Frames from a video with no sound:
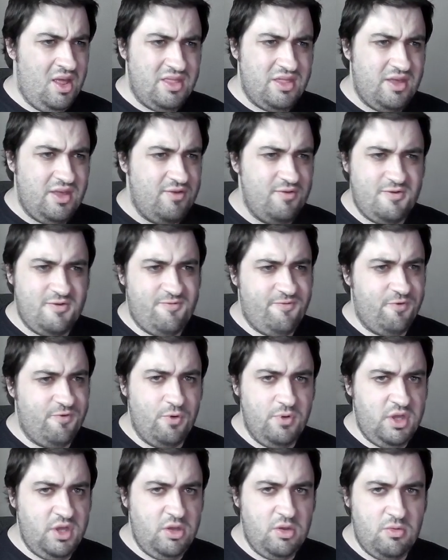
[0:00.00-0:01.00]
I think it was
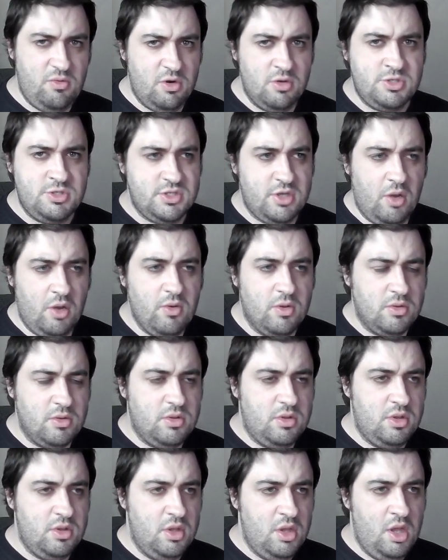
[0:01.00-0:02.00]
€40
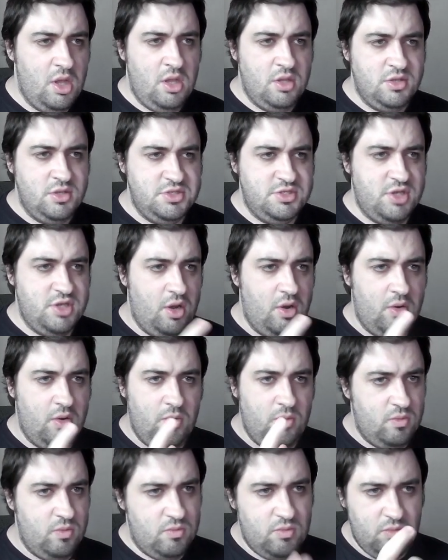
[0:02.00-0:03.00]
total.
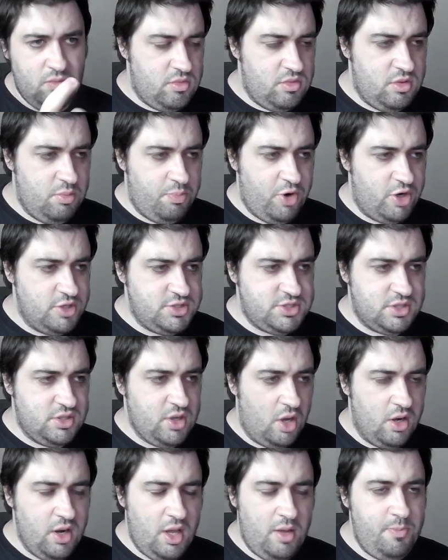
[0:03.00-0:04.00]
So the price has
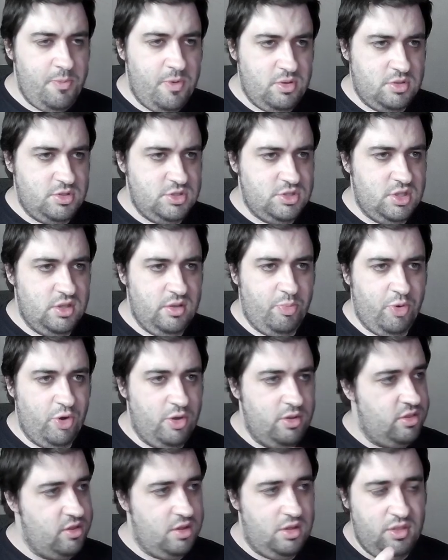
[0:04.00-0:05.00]
gone up to the
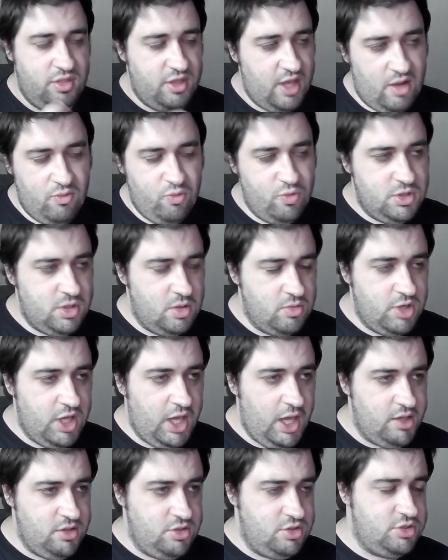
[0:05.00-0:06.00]
point that that would only
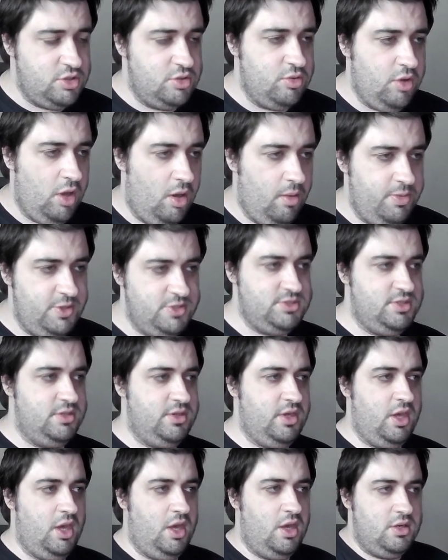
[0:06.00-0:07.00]
get you 2 copies
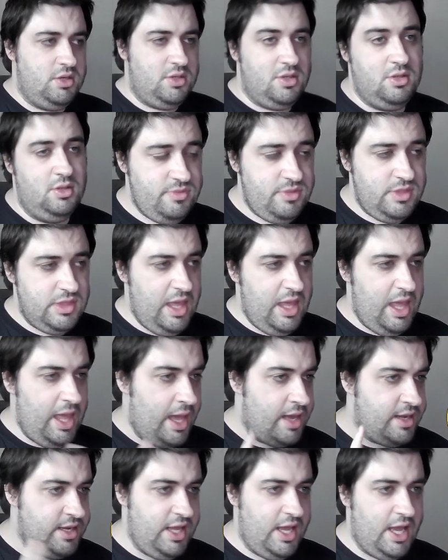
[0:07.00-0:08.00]
of the card.
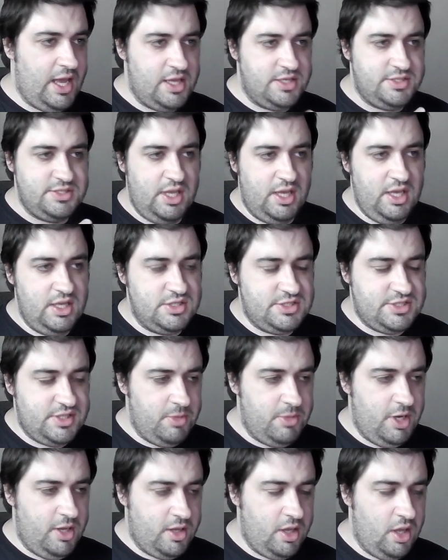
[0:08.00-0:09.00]
And it has a
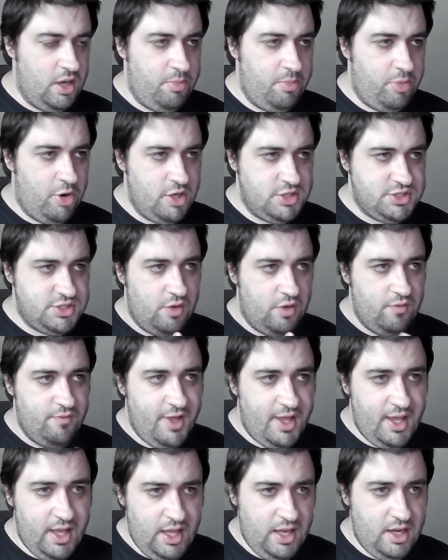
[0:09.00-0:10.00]
similar kind of price
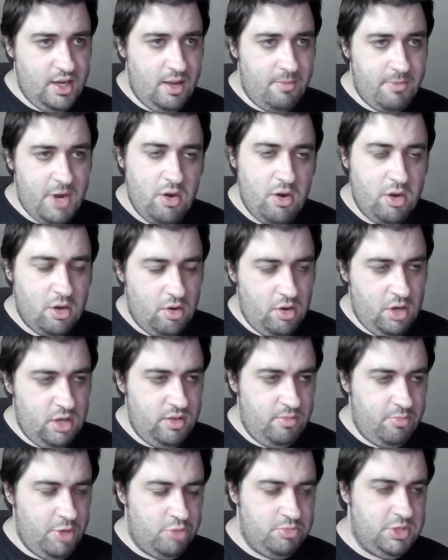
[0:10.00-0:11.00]
over in America
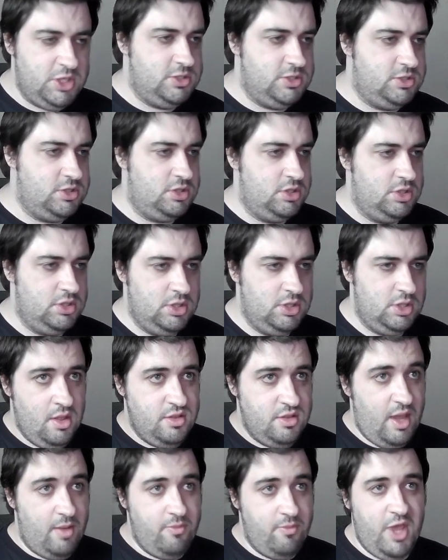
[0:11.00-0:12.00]
at the moment.
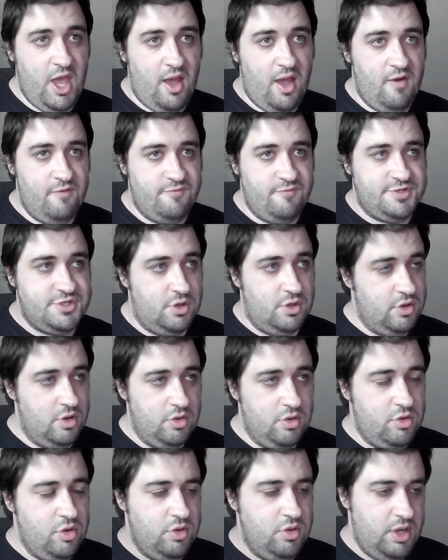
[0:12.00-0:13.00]
Then we have Son
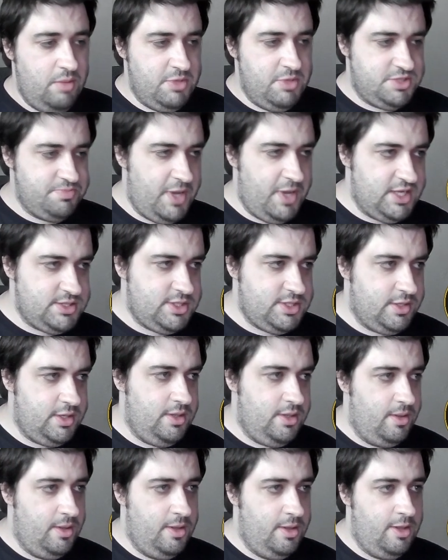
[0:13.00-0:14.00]
Goku, Nimbus
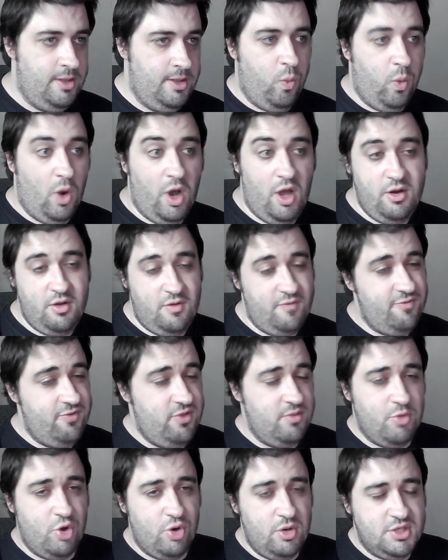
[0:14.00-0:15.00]
Master. One of
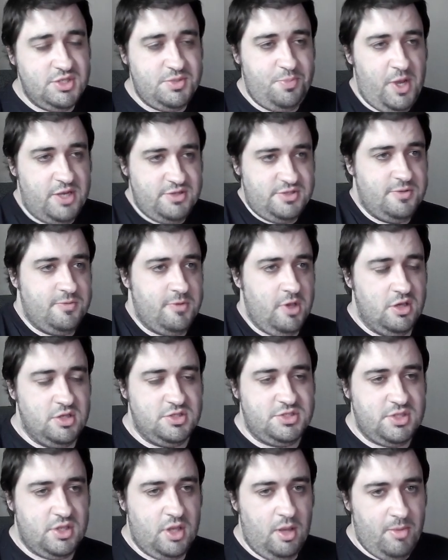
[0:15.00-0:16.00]
the more expensive
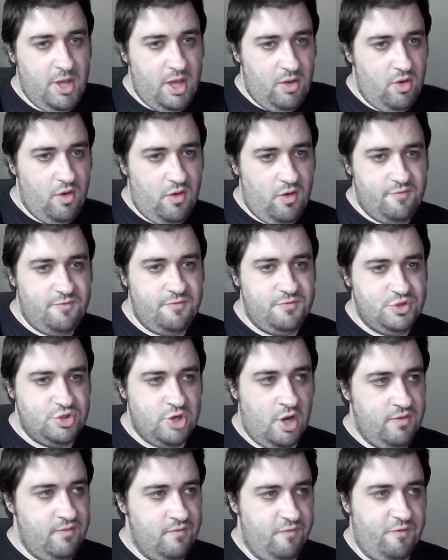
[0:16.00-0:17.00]
cards to come out of
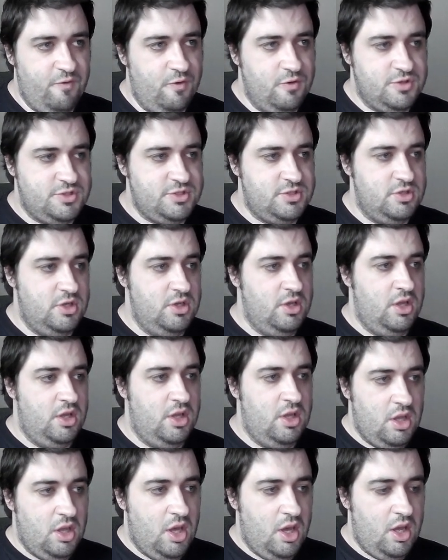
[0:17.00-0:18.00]
Giant Force.
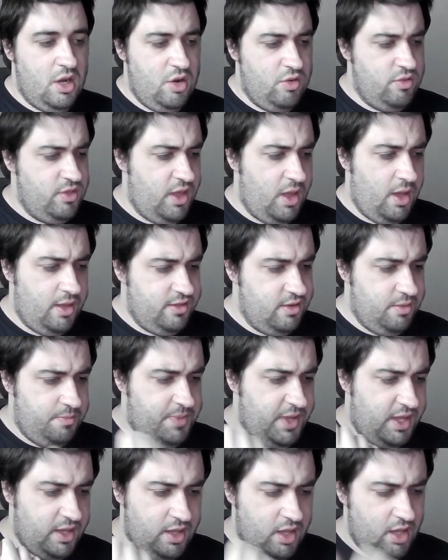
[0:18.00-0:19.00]
I know the other
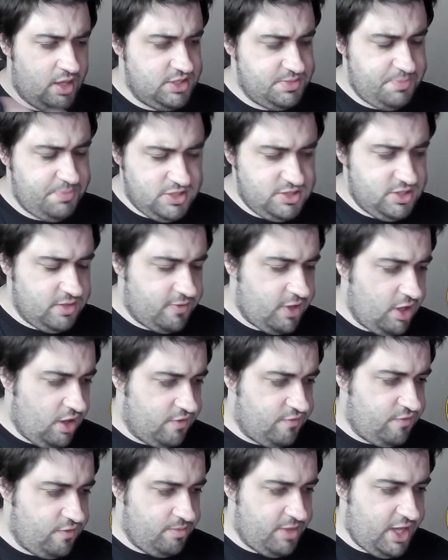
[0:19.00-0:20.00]
big expensive
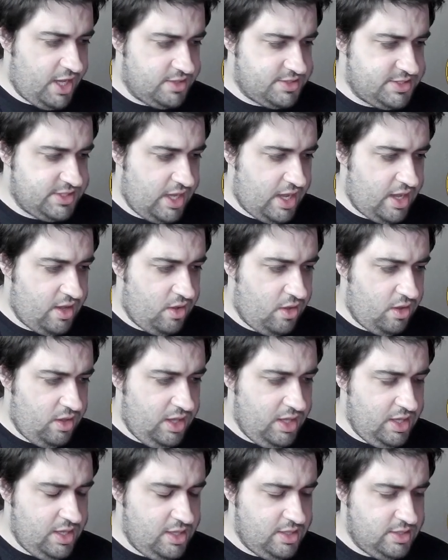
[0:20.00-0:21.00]
card from that set
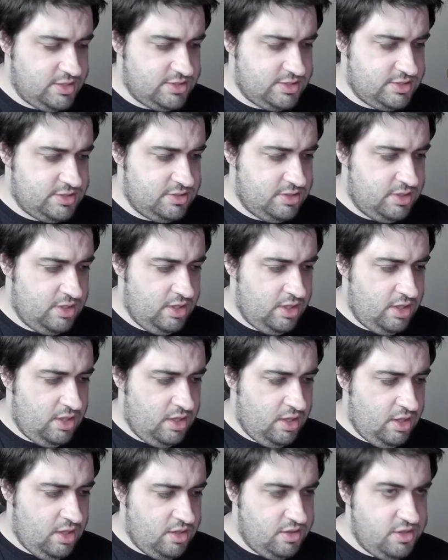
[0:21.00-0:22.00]
is
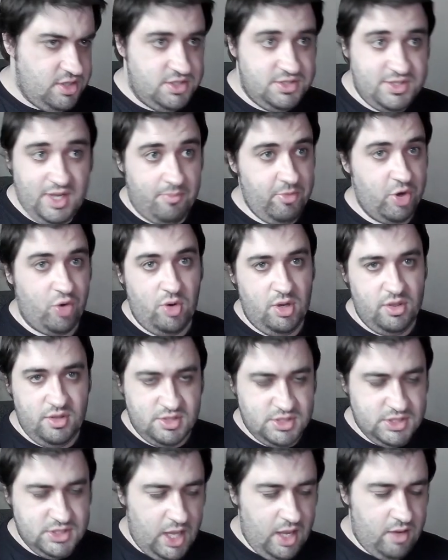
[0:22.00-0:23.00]
the Demigra
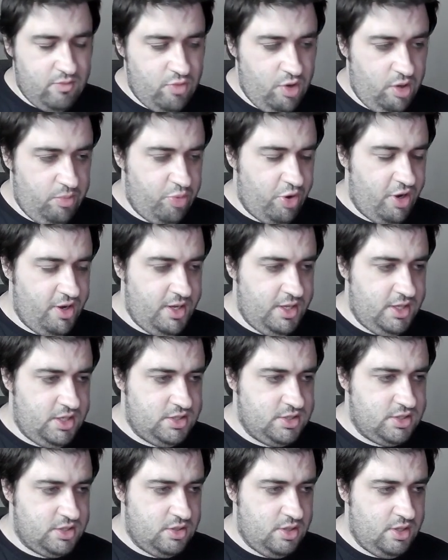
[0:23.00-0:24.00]
that's getting
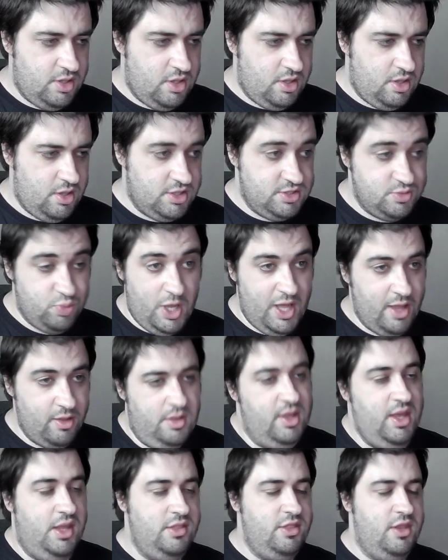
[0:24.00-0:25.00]
reprinted as
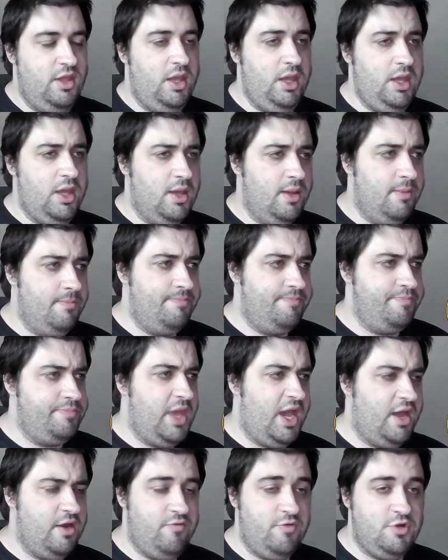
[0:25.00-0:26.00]
well in the
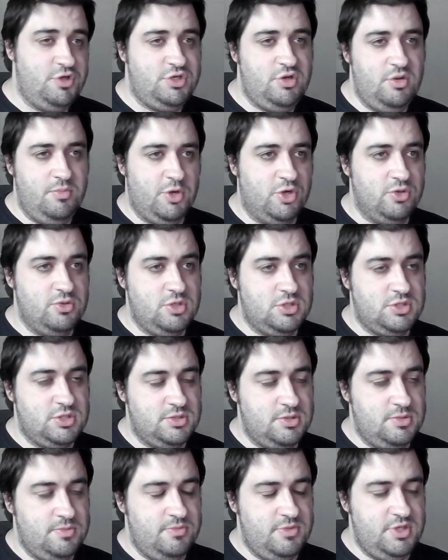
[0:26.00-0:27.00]
anniversary
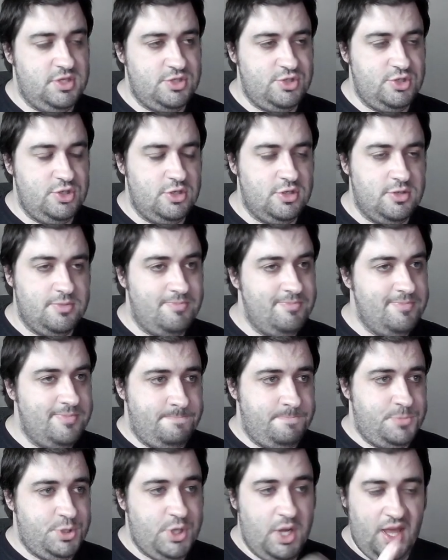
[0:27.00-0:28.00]
box this year.
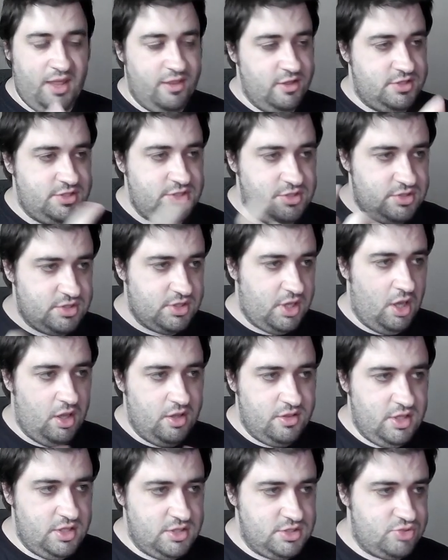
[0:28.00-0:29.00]
So yeah, this is a
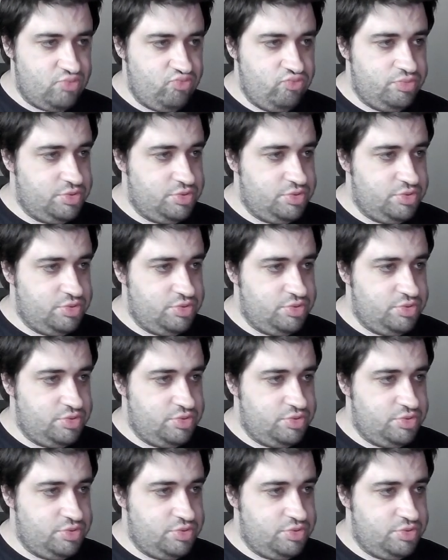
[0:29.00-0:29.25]
card that's